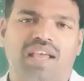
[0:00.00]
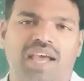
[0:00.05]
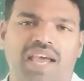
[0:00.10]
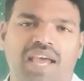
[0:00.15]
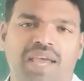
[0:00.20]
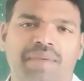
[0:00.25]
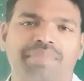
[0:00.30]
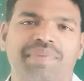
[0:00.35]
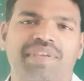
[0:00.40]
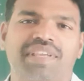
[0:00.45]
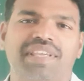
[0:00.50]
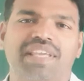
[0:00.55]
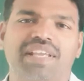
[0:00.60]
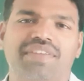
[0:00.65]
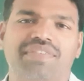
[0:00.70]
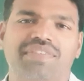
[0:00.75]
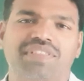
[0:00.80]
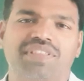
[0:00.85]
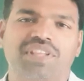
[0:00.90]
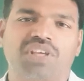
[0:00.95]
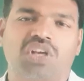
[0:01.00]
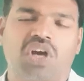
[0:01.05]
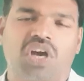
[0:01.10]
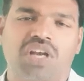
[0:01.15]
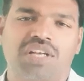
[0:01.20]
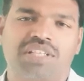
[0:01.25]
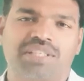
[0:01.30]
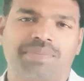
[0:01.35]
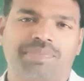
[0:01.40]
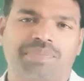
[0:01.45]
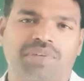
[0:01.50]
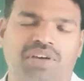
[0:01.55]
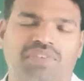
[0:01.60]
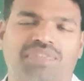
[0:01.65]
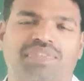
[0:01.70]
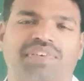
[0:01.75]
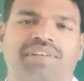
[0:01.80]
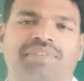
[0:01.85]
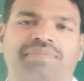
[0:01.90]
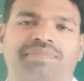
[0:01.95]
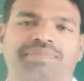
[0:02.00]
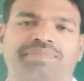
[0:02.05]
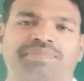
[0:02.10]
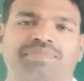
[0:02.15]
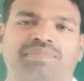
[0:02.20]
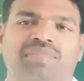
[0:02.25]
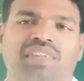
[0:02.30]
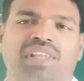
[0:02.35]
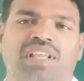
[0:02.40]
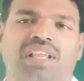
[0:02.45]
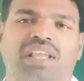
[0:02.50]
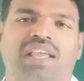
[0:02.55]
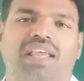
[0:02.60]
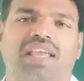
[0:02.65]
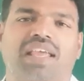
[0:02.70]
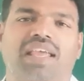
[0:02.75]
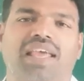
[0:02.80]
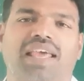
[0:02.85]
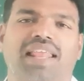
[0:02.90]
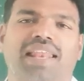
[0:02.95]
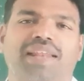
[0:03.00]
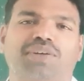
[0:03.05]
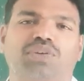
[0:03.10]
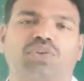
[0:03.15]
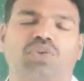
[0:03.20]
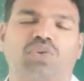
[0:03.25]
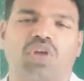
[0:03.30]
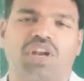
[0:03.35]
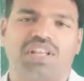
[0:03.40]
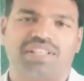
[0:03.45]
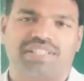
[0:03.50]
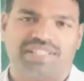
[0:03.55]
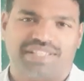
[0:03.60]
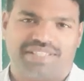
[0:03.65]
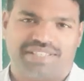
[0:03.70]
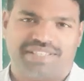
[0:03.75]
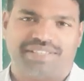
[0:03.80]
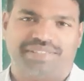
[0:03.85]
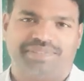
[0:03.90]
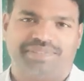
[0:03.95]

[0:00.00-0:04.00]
I am here with the concept of electrolysis.